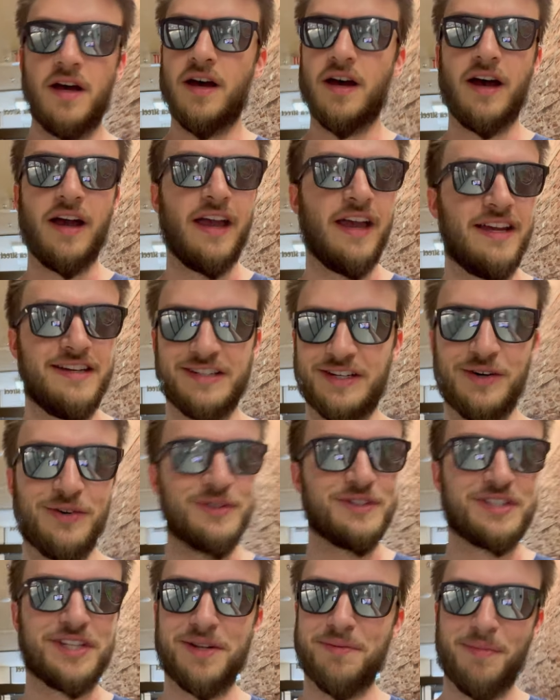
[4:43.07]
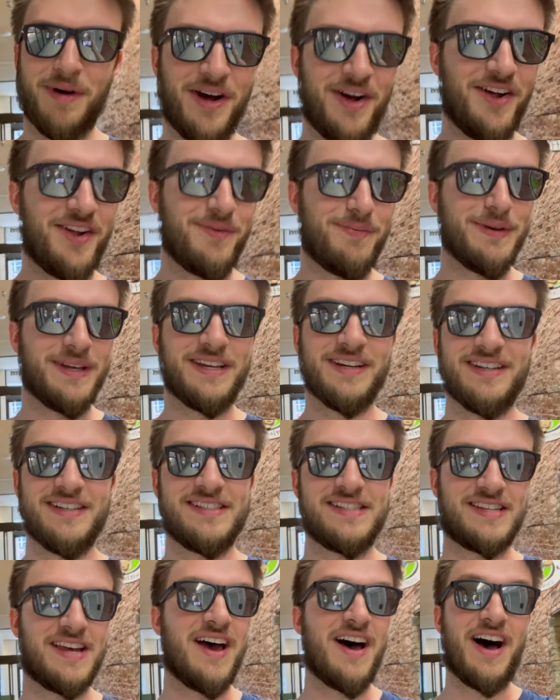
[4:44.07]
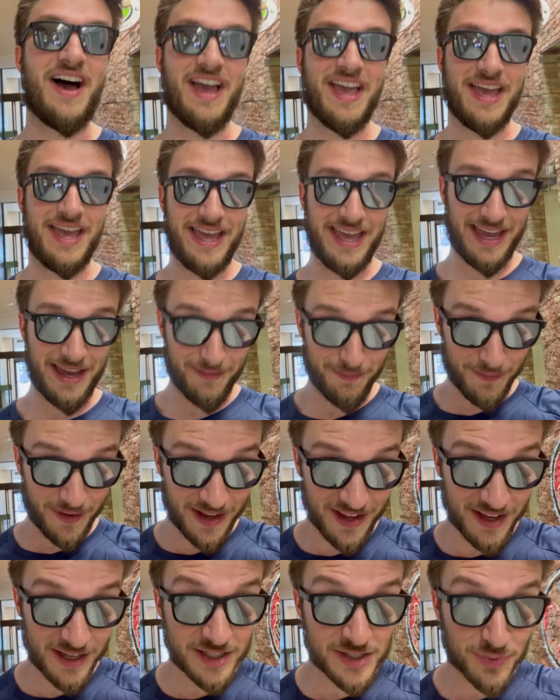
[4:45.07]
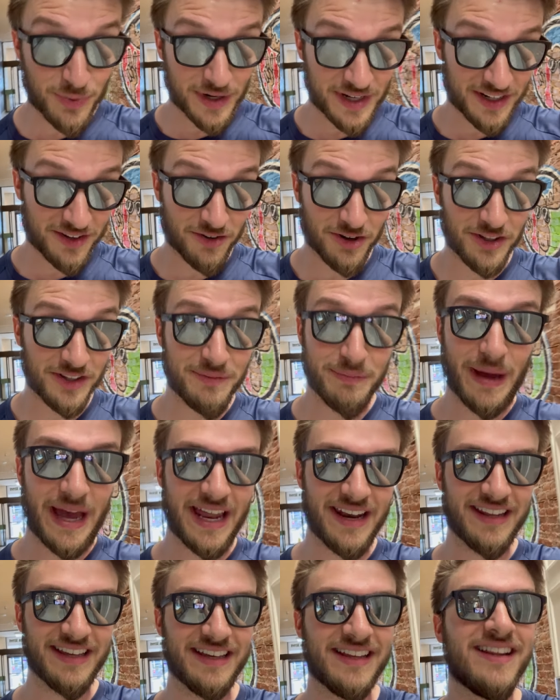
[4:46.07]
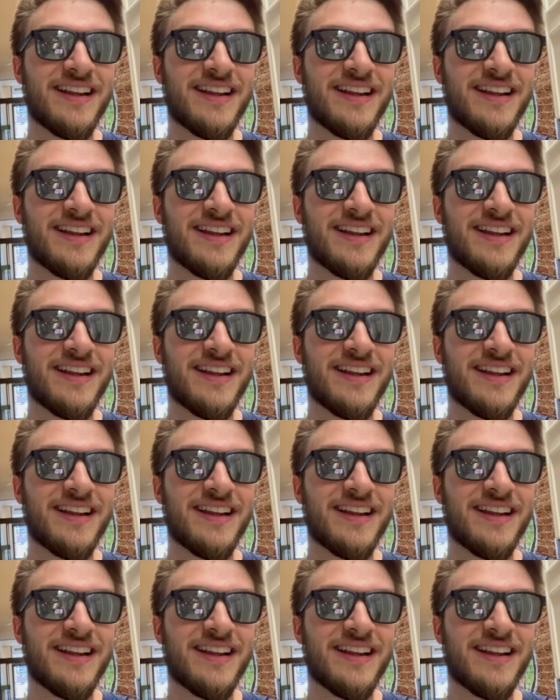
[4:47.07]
I had to go into the mall because I am sweating really badly.